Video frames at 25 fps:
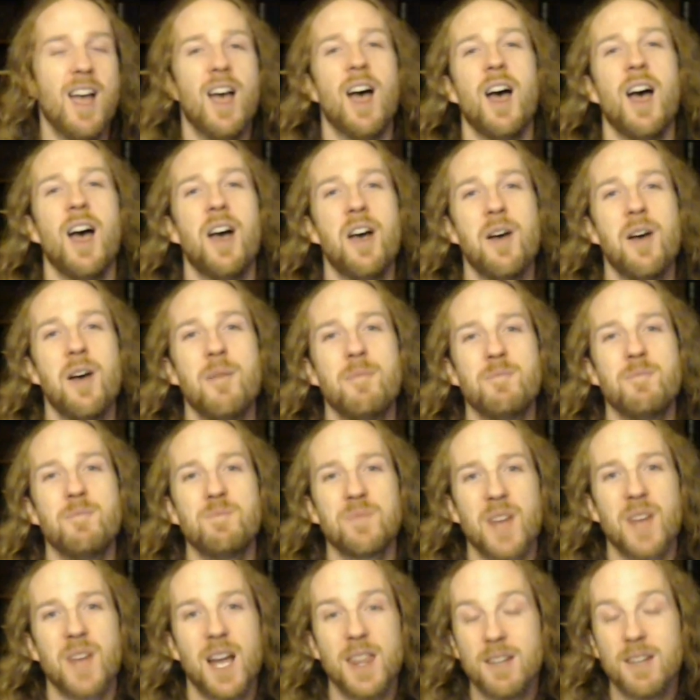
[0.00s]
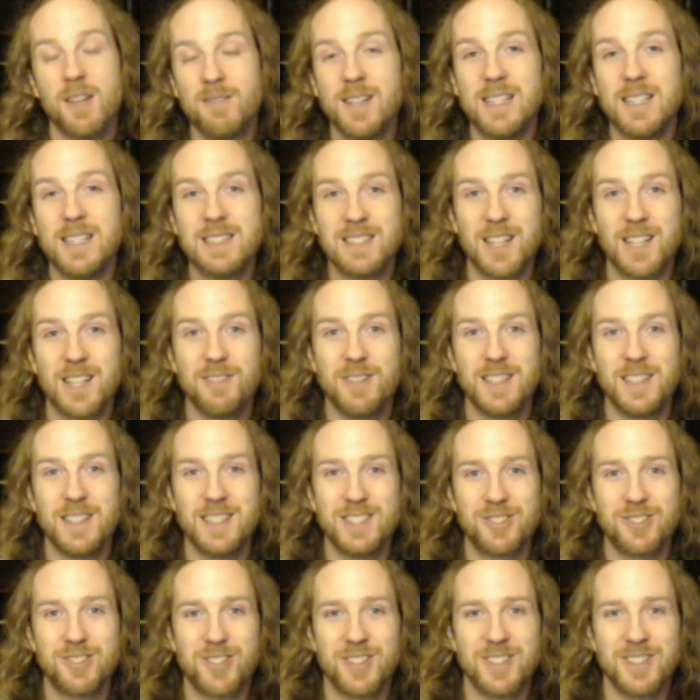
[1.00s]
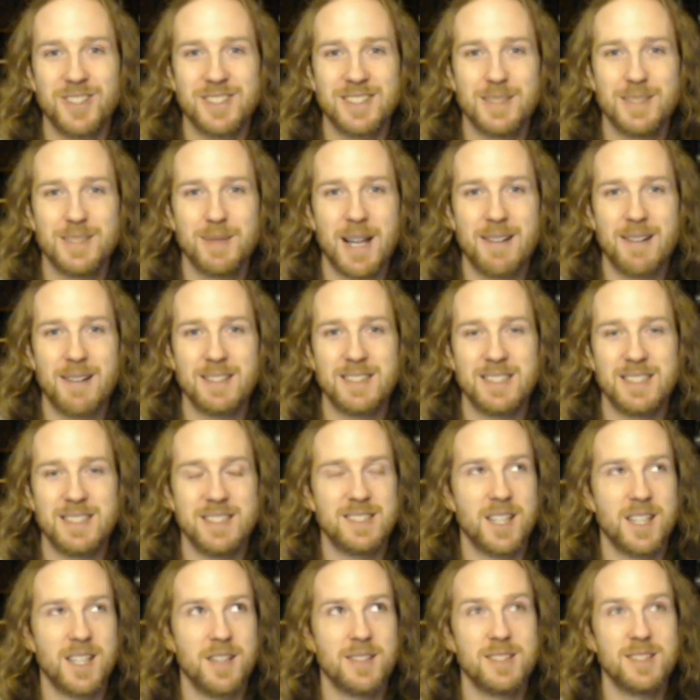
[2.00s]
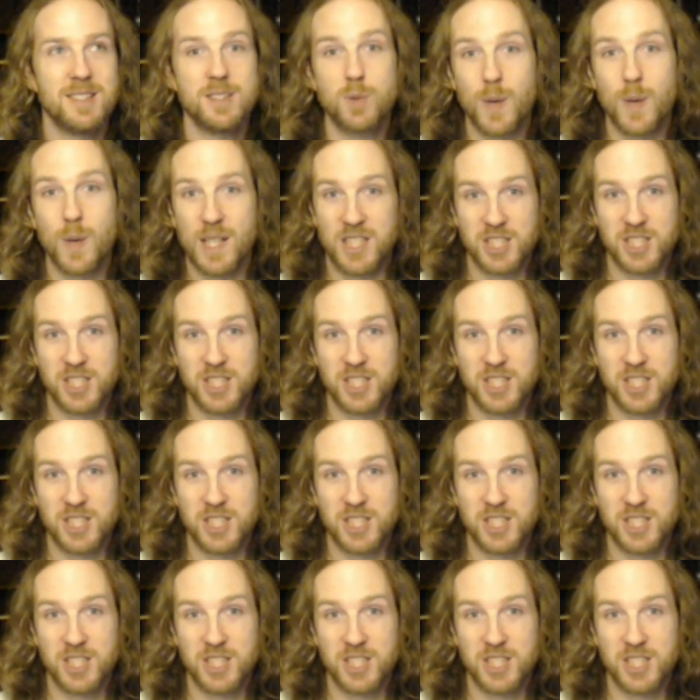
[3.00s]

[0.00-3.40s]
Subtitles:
And there is a really strong similarity. So there's a Twitch